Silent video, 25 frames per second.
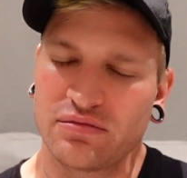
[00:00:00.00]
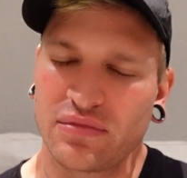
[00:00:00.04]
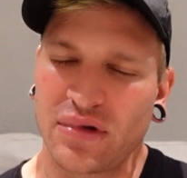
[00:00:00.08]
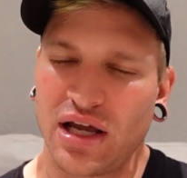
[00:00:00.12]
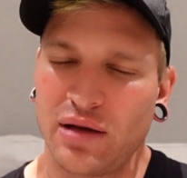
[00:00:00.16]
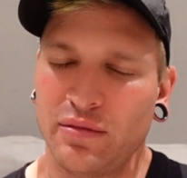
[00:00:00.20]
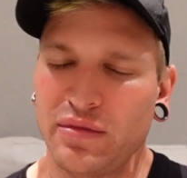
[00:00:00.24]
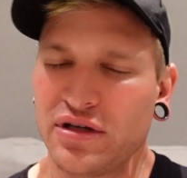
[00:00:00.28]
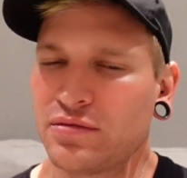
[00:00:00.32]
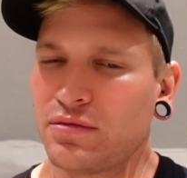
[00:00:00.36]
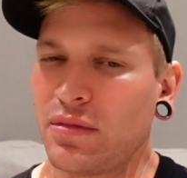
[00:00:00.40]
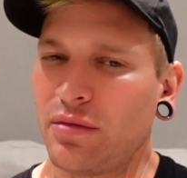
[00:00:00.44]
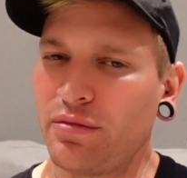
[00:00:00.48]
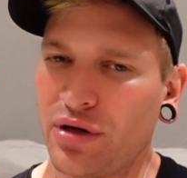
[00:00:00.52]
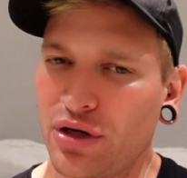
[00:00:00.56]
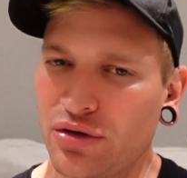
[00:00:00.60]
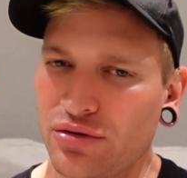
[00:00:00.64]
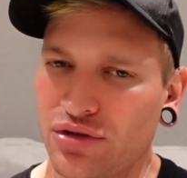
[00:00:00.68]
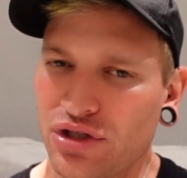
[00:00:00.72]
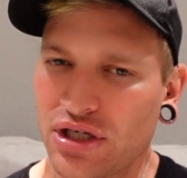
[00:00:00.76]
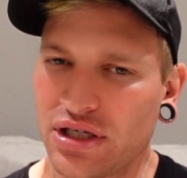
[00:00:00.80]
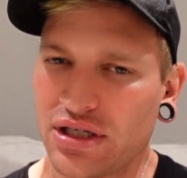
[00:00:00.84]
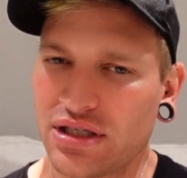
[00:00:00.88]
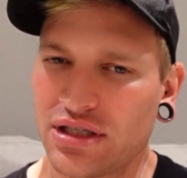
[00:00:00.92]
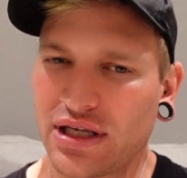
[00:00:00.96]
I miss my
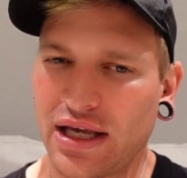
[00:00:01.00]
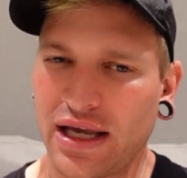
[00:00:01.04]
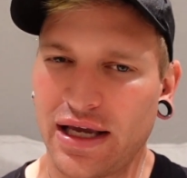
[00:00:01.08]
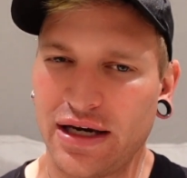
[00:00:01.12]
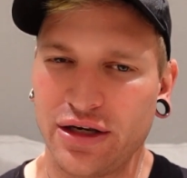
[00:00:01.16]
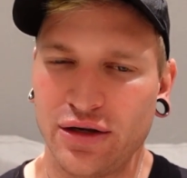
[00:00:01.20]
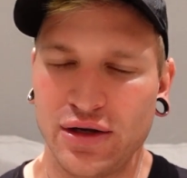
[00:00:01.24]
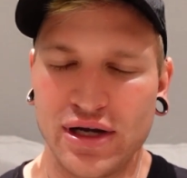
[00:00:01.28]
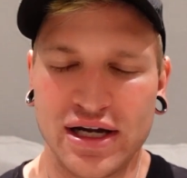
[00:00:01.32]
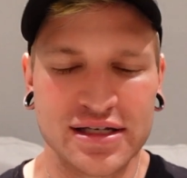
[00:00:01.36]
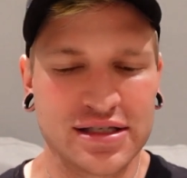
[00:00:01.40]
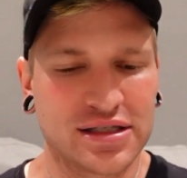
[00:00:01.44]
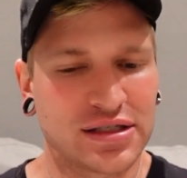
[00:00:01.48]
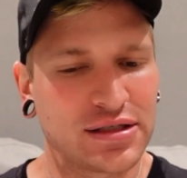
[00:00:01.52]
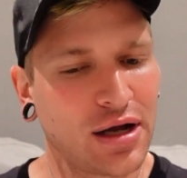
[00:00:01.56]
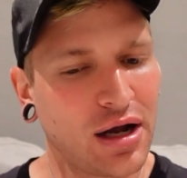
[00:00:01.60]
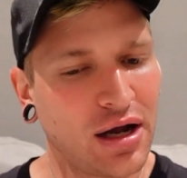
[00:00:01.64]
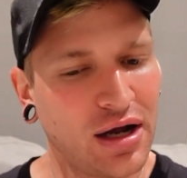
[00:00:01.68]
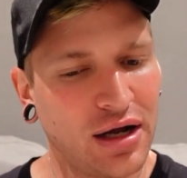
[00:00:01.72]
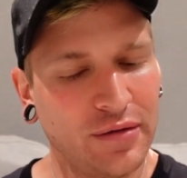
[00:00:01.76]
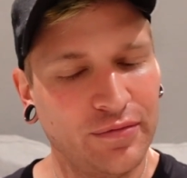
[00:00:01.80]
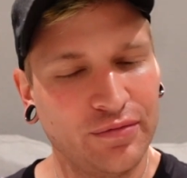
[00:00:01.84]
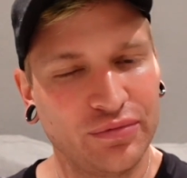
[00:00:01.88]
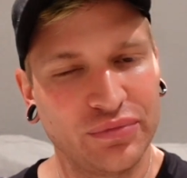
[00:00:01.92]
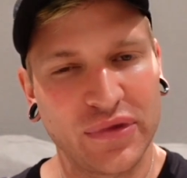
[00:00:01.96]
pooches, and you guys
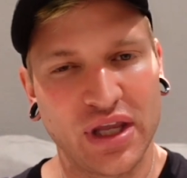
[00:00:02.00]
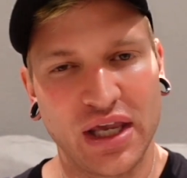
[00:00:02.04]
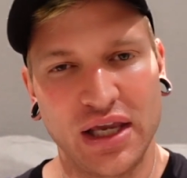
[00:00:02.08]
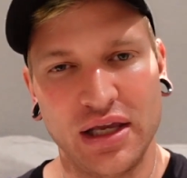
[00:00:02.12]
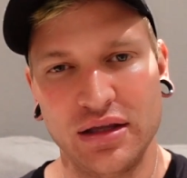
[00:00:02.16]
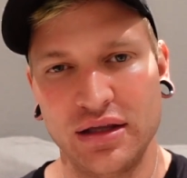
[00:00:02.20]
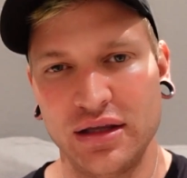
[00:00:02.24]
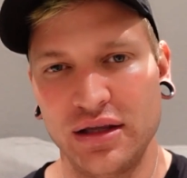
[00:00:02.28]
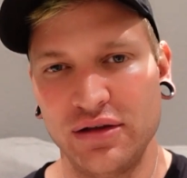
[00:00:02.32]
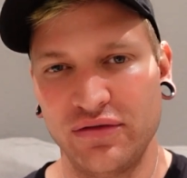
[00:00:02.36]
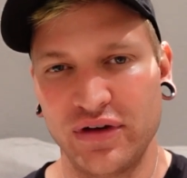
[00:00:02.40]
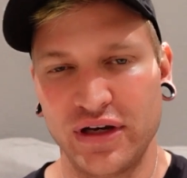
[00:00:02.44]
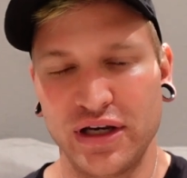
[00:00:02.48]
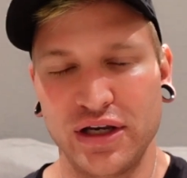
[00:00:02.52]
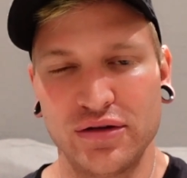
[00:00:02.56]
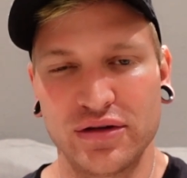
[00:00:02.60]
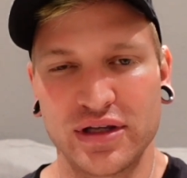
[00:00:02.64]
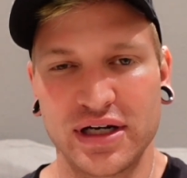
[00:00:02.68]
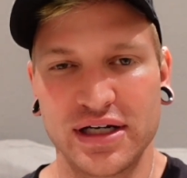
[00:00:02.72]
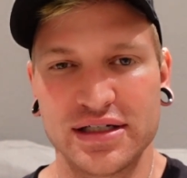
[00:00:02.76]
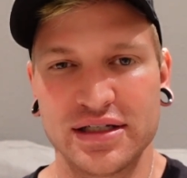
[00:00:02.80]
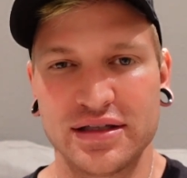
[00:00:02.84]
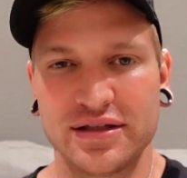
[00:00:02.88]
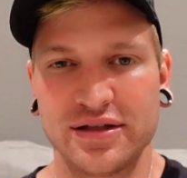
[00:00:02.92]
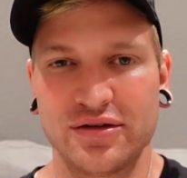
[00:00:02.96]
saw in the video that
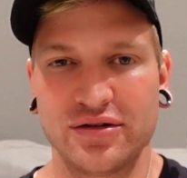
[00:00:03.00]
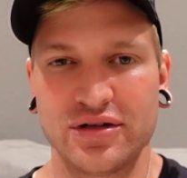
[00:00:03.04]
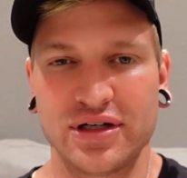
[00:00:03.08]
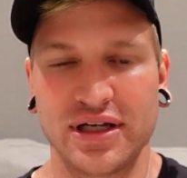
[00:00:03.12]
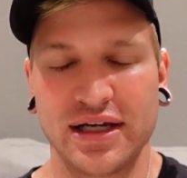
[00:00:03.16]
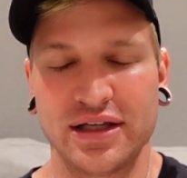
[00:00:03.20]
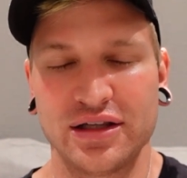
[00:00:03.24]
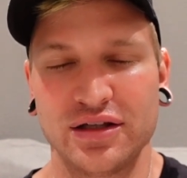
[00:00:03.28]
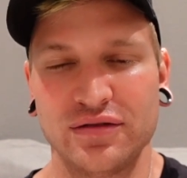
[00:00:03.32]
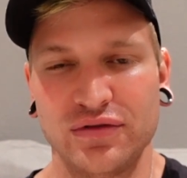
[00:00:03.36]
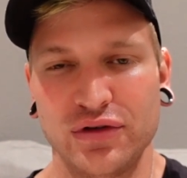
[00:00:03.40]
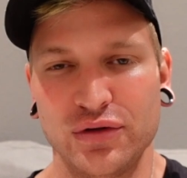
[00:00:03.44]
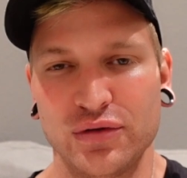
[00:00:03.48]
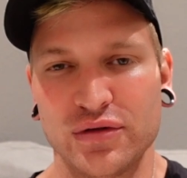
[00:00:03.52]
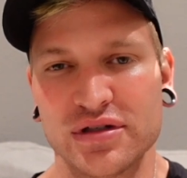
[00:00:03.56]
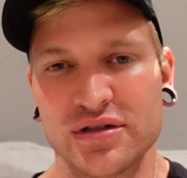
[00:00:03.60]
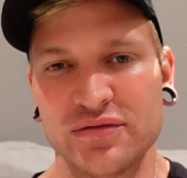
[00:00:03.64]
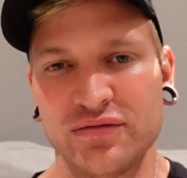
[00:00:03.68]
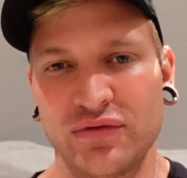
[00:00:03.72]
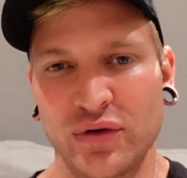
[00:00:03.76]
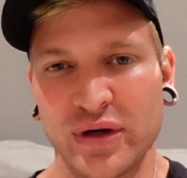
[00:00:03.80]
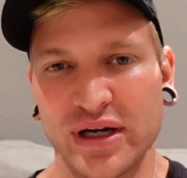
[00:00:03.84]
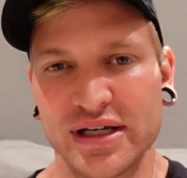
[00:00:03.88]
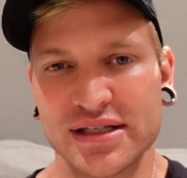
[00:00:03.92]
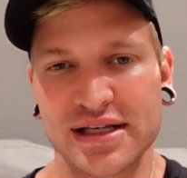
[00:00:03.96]
I did the other day on The Viewer's
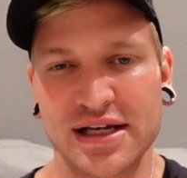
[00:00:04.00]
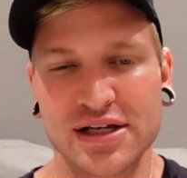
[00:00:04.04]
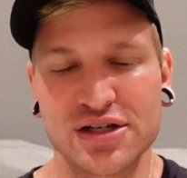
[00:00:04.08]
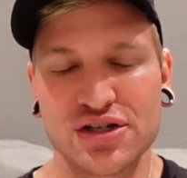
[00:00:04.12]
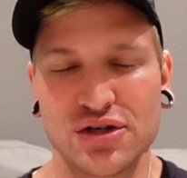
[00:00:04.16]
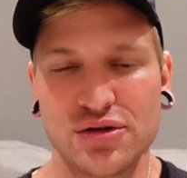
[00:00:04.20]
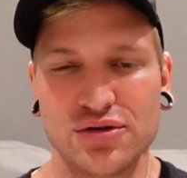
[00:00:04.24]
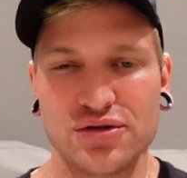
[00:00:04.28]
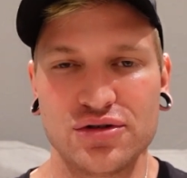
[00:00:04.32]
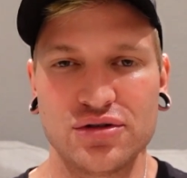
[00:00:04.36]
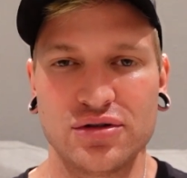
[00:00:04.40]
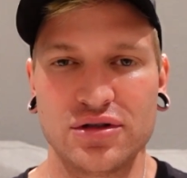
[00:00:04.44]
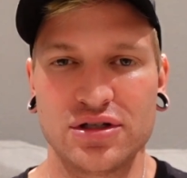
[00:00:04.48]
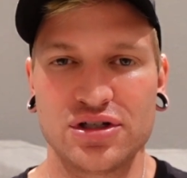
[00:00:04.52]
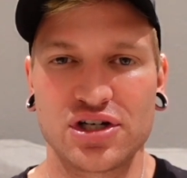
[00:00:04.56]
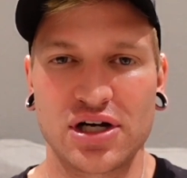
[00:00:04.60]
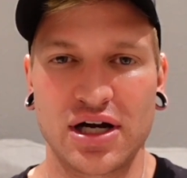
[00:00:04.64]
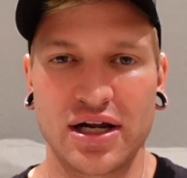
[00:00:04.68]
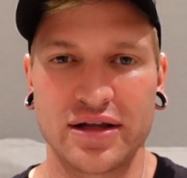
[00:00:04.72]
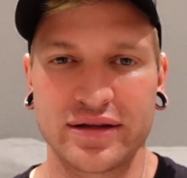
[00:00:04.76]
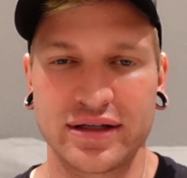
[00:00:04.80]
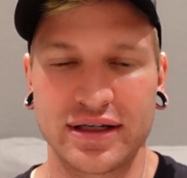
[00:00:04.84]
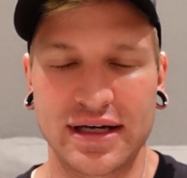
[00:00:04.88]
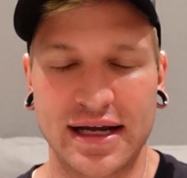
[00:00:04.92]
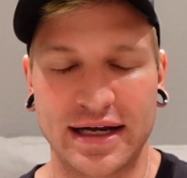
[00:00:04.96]
Voice, I showed you the
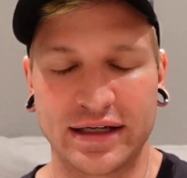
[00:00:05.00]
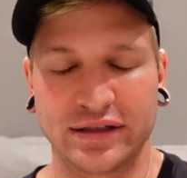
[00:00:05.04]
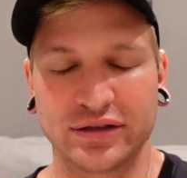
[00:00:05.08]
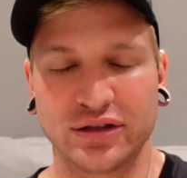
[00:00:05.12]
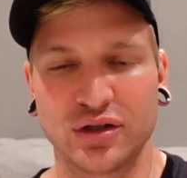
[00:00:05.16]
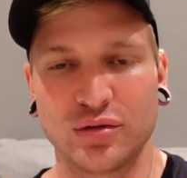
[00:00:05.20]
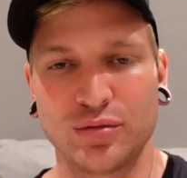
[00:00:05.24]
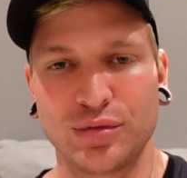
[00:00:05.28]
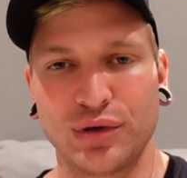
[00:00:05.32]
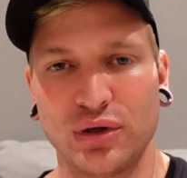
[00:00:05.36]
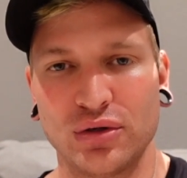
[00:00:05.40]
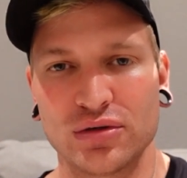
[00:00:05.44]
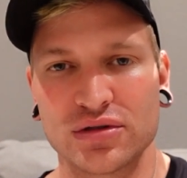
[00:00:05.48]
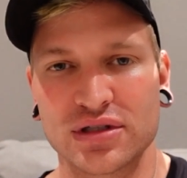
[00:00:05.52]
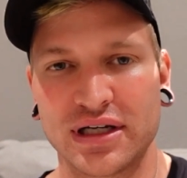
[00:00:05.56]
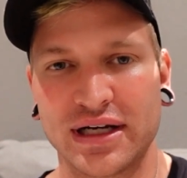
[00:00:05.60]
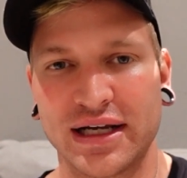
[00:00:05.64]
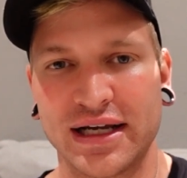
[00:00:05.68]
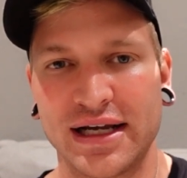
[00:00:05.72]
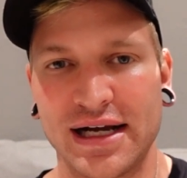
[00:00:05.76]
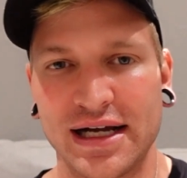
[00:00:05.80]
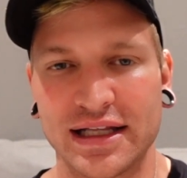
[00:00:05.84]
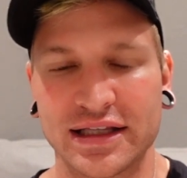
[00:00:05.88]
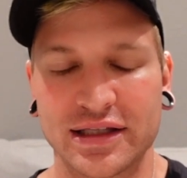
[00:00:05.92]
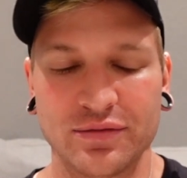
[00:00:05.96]
Jonathan Adler bowls that I
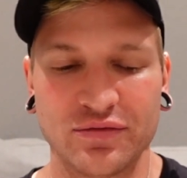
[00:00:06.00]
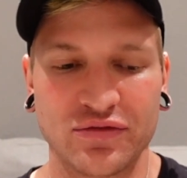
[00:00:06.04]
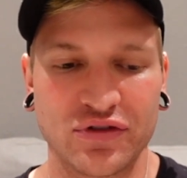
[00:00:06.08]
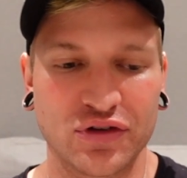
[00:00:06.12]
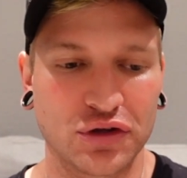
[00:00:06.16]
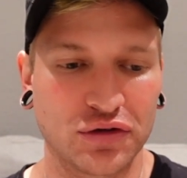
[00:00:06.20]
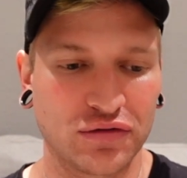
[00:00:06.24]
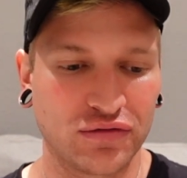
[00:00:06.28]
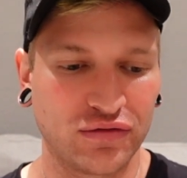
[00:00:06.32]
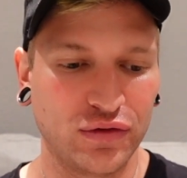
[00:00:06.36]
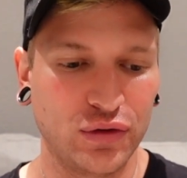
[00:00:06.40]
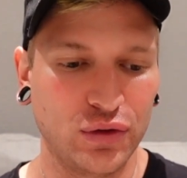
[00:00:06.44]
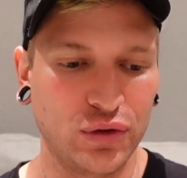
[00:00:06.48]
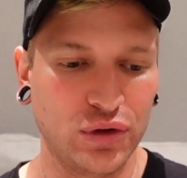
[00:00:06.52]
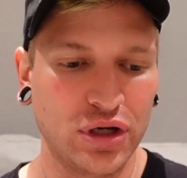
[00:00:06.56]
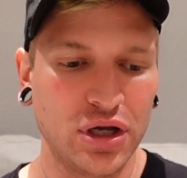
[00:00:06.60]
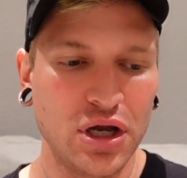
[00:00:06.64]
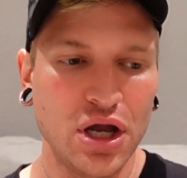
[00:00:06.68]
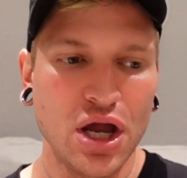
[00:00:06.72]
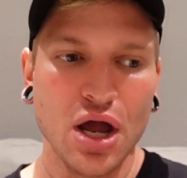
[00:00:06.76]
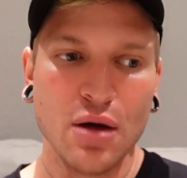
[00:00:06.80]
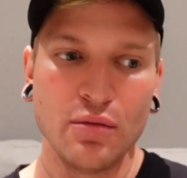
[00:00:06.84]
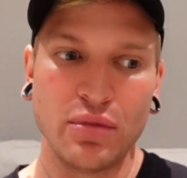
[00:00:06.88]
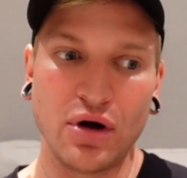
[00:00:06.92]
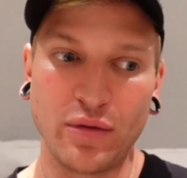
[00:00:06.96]
got them for their food,
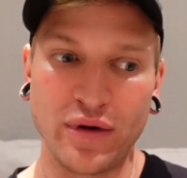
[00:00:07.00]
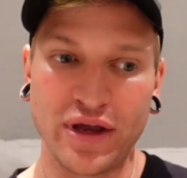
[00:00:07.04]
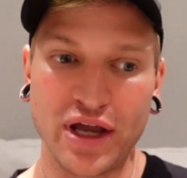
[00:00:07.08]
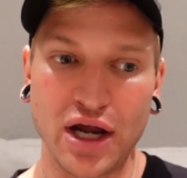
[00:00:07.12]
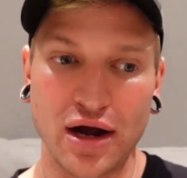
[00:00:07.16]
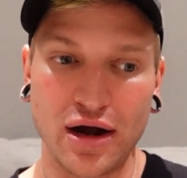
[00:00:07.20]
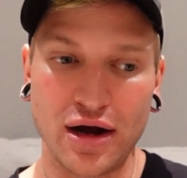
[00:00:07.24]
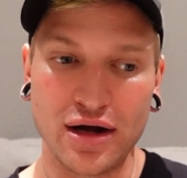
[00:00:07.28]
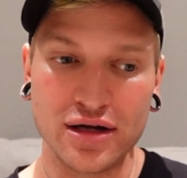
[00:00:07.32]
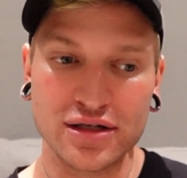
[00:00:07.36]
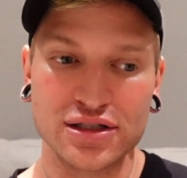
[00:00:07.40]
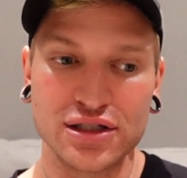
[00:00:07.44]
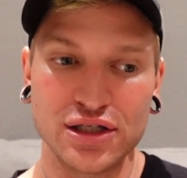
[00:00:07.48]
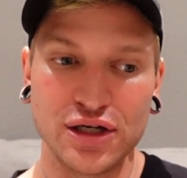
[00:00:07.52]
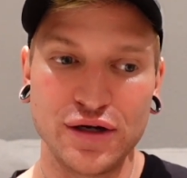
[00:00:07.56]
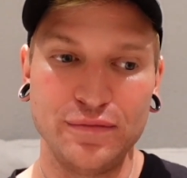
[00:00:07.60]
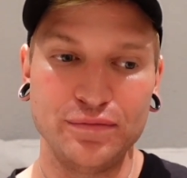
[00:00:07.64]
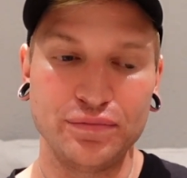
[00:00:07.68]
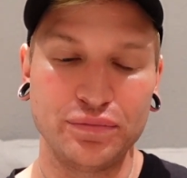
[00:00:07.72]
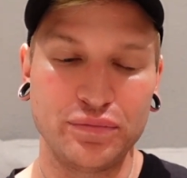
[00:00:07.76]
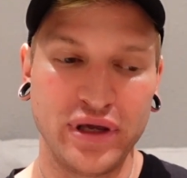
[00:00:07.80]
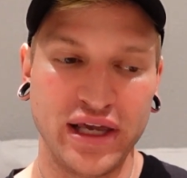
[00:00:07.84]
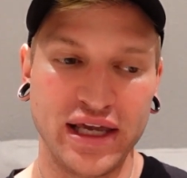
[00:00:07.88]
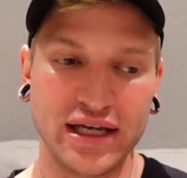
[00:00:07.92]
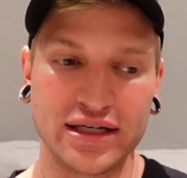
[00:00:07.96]
but we also
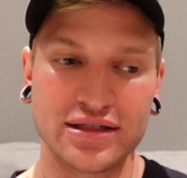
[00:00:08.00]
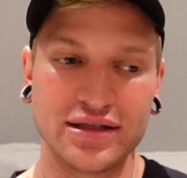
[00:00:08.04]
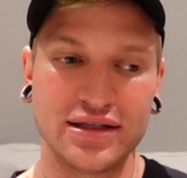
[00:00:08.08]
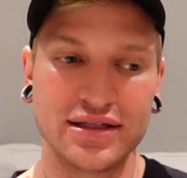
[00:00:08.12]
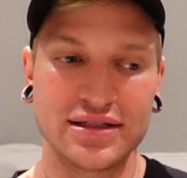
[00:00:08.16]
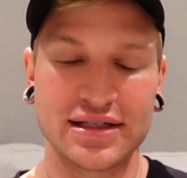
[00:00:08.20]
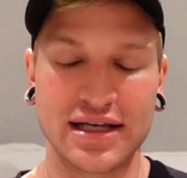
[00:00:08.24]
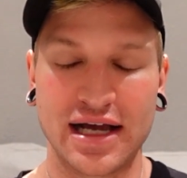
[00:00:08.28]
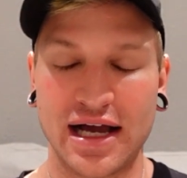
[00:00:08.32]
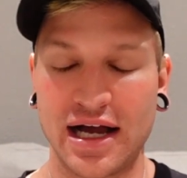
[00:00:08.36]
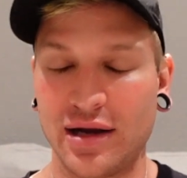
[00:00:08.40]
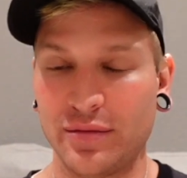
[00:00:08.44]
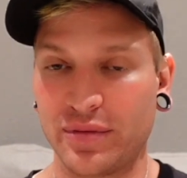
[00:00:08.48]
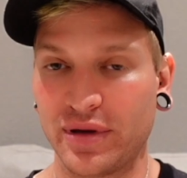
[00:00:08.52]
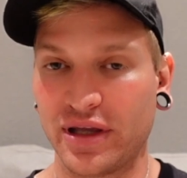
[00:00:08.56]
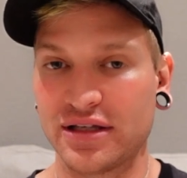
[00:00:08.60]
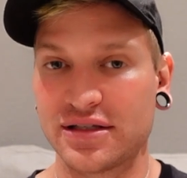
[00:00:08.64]
picked this up.